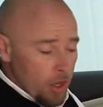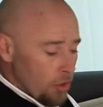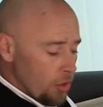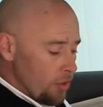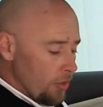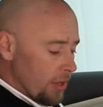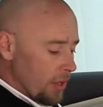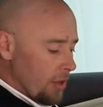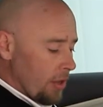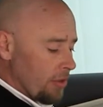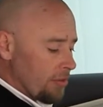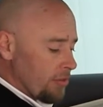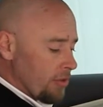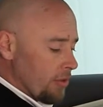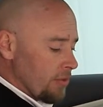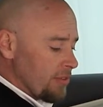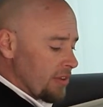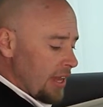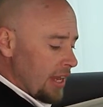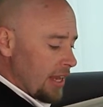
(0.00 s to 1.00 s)
You can
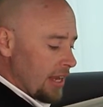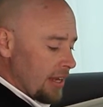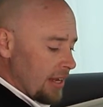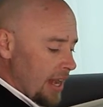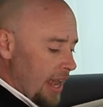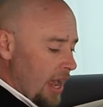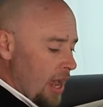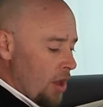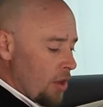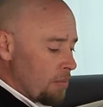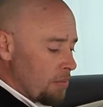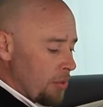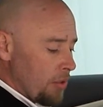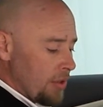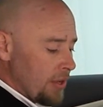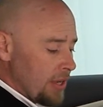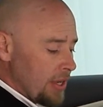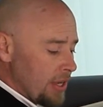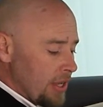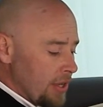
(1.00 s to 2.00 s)
also take it down,
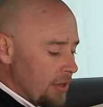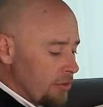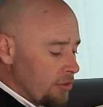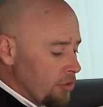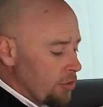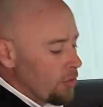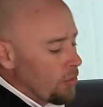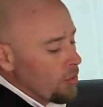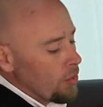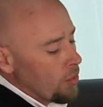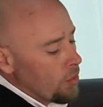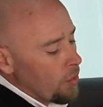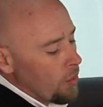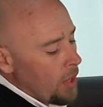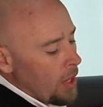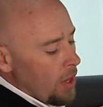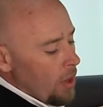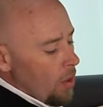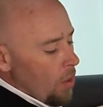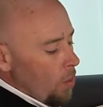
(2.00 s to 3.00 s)
put it into
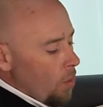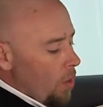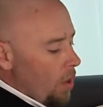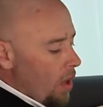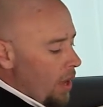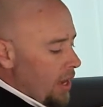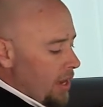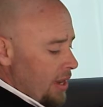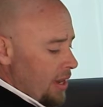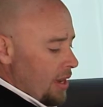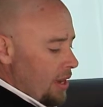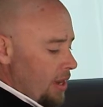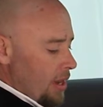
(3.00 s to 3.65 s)
what